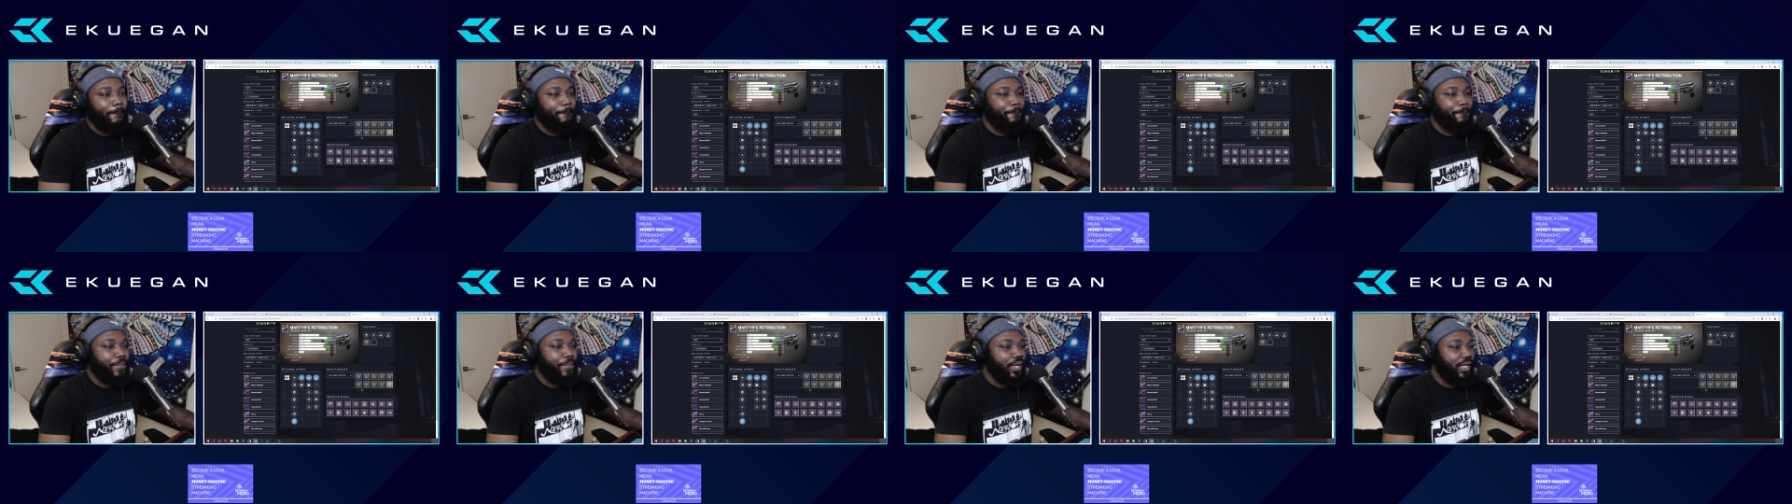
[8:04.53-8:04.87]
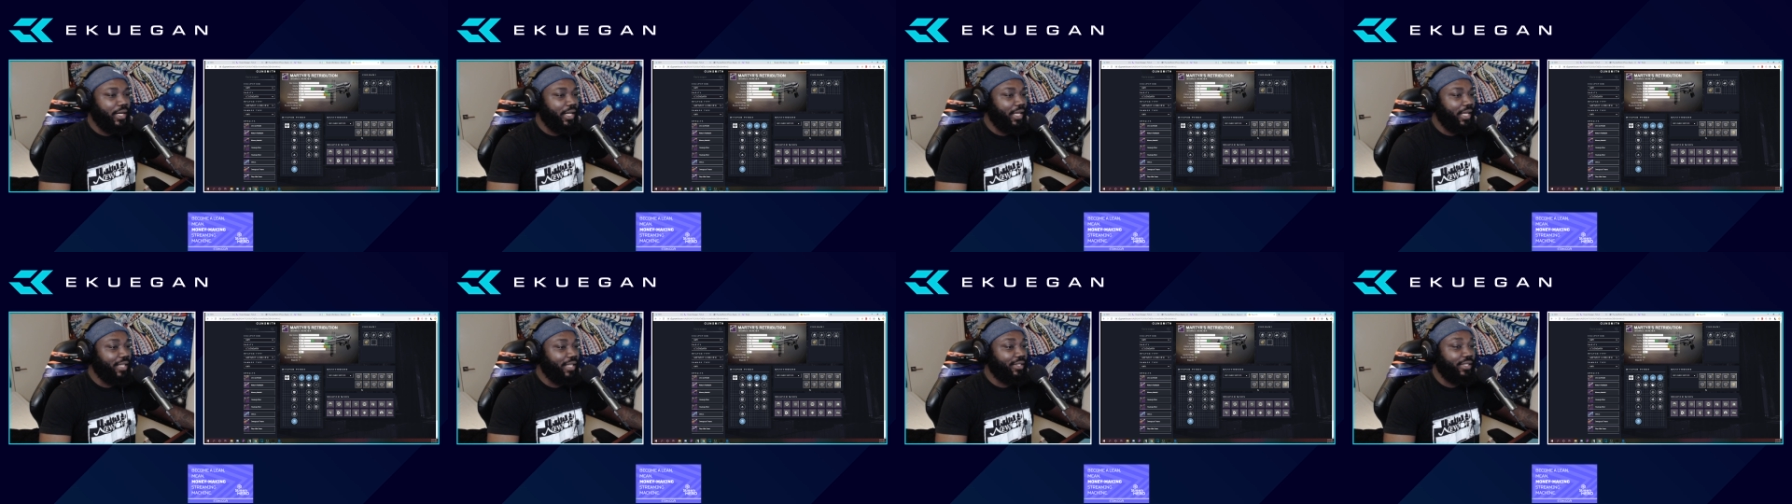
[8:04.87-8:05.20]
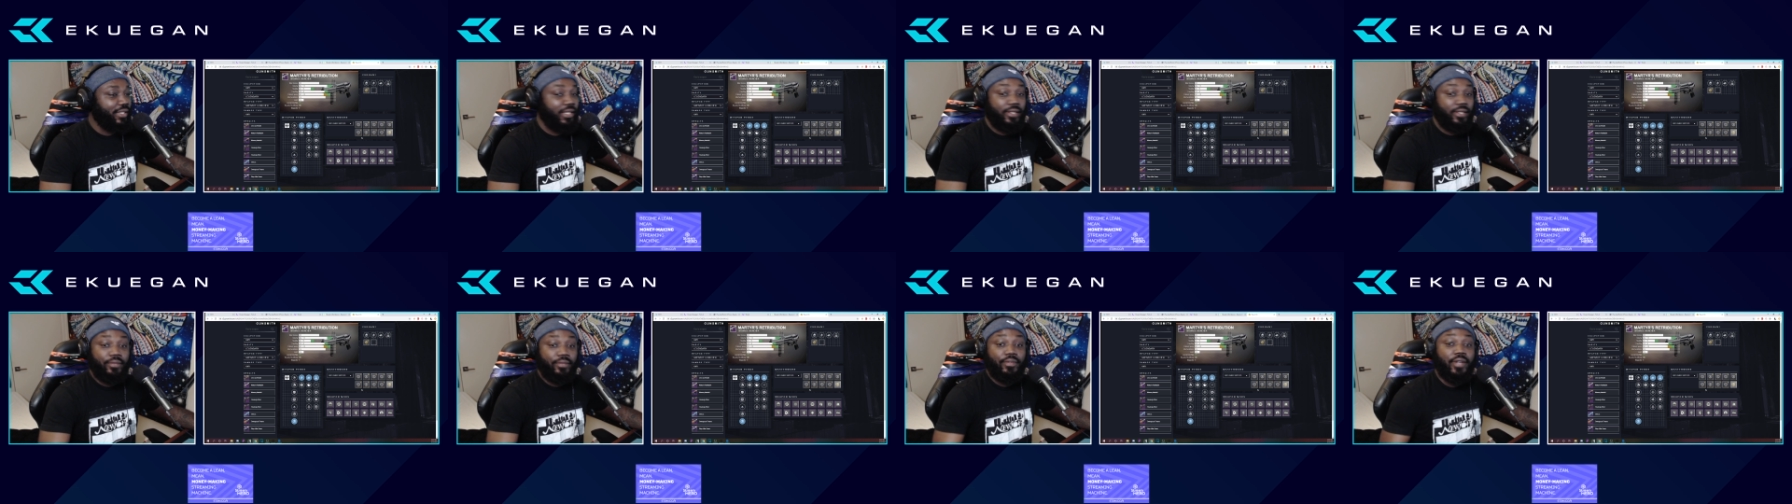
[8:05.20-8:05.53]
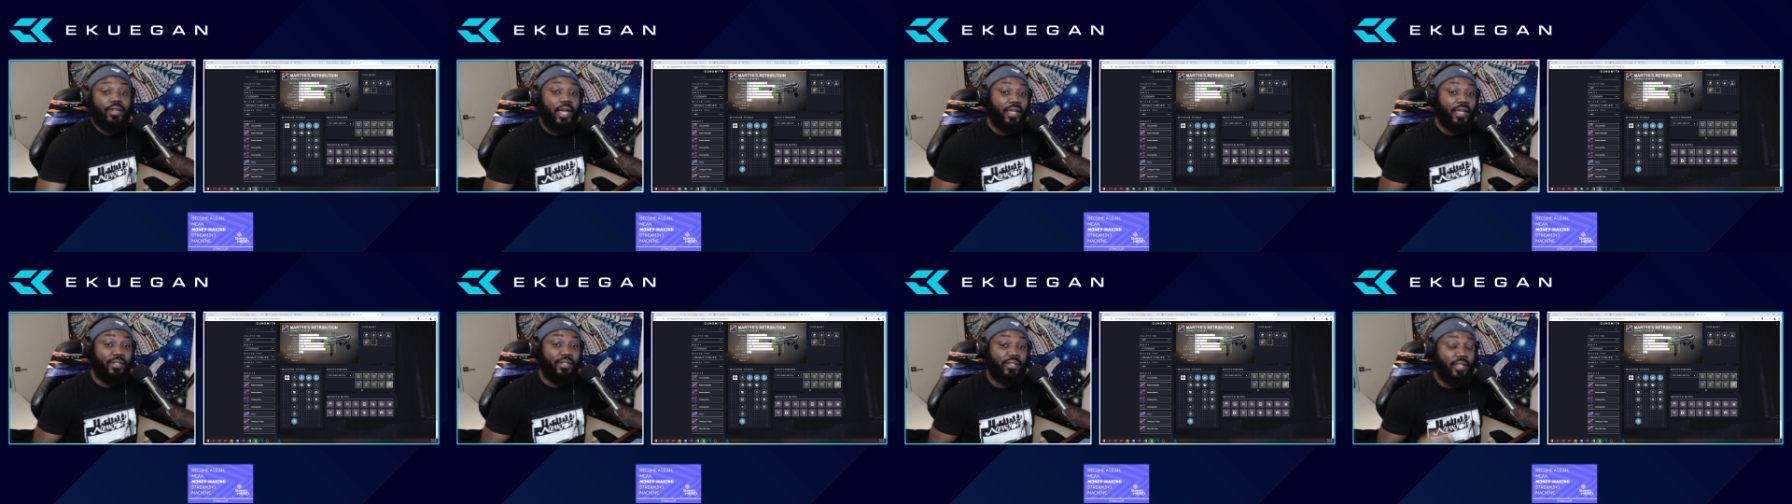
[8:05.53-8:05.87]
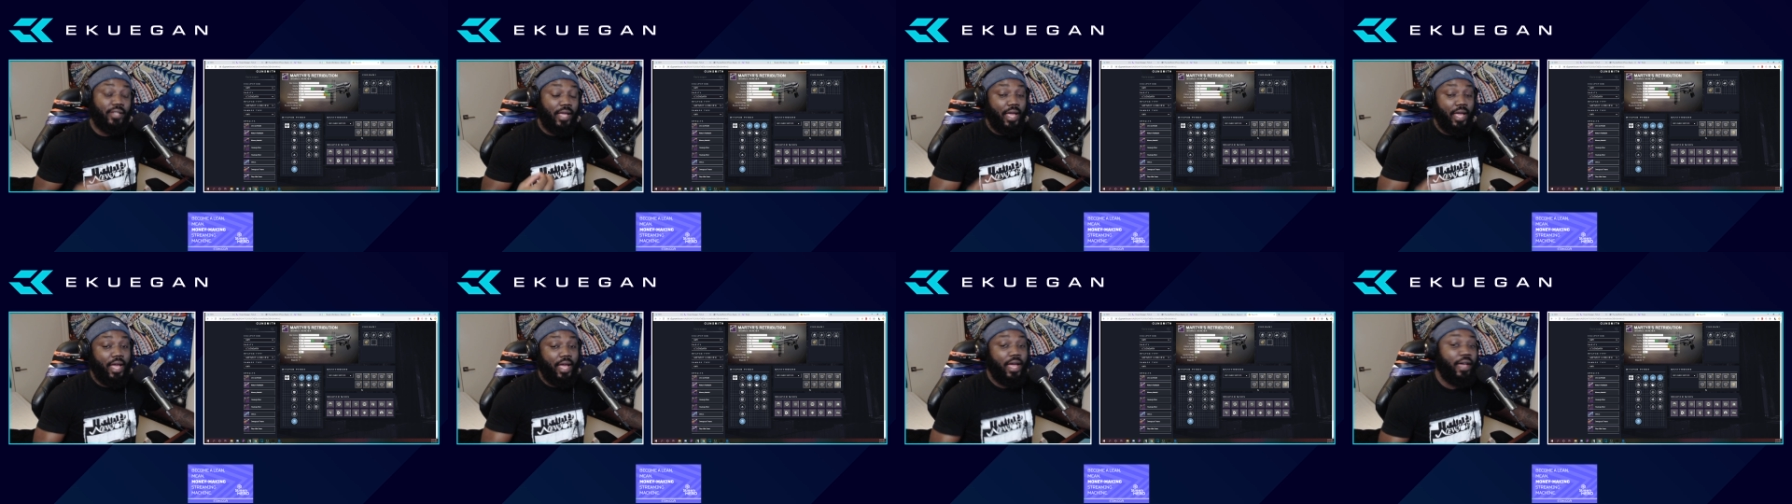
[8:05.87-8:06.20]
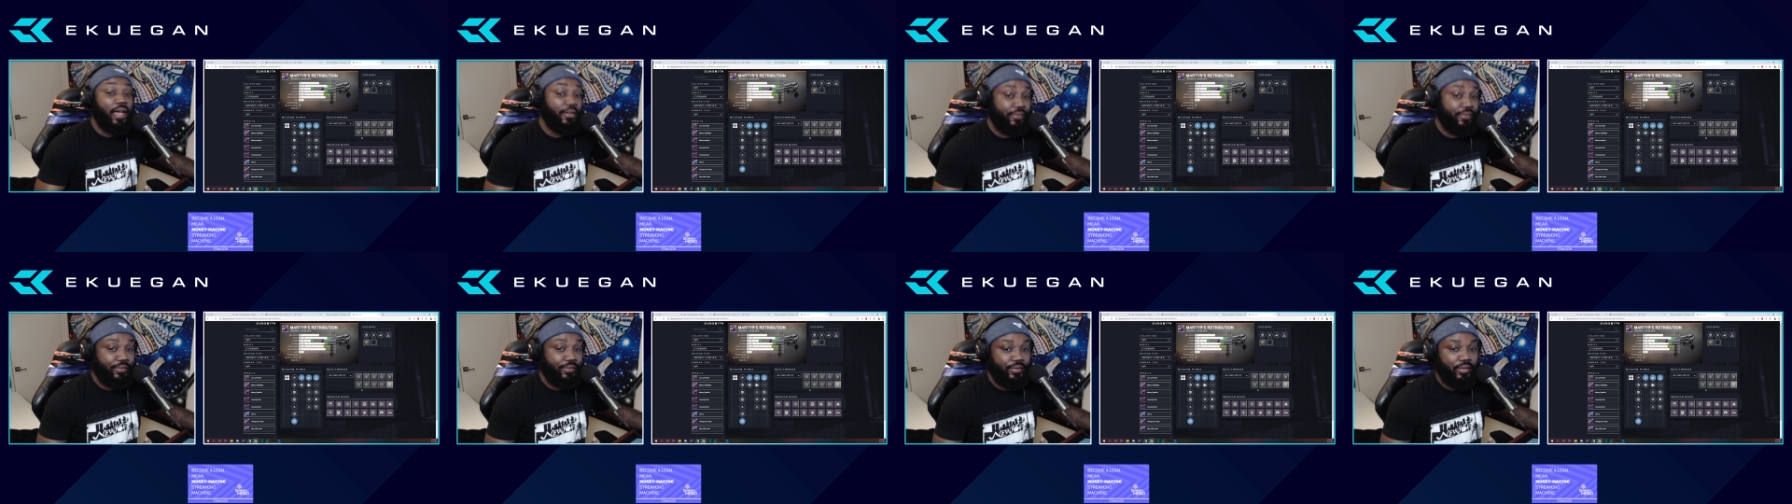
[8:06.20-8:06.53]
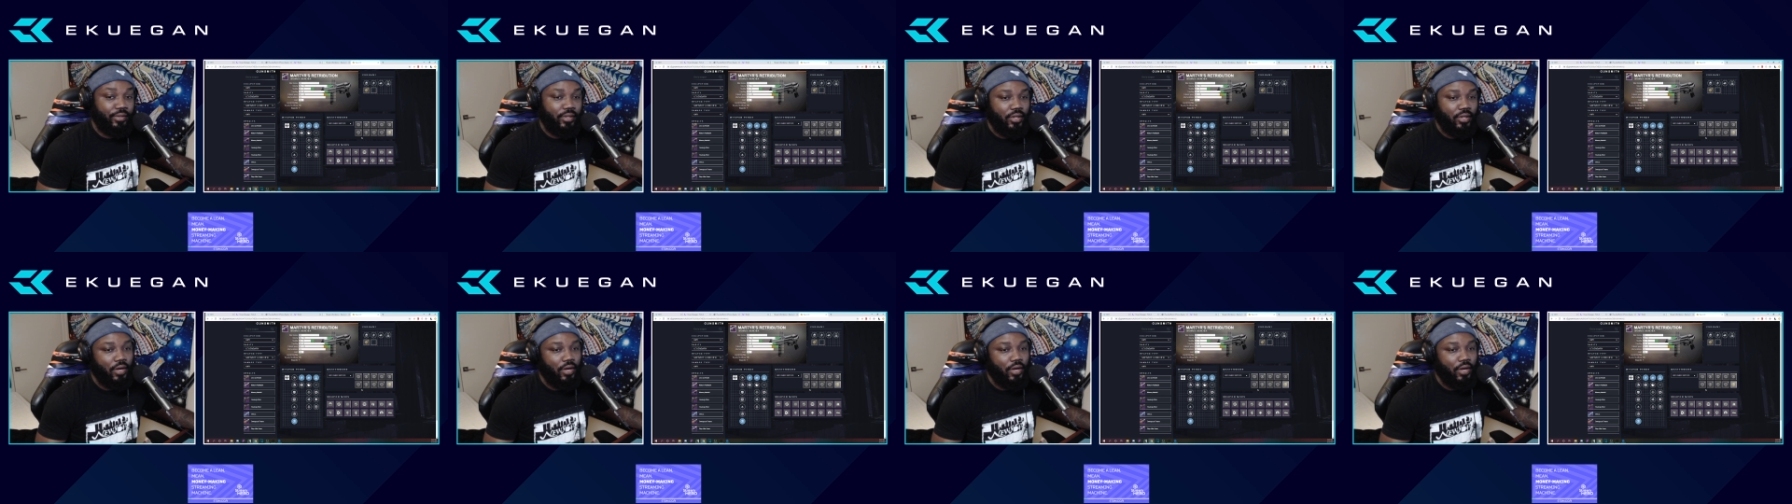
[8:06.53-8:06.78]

But is it nice to have?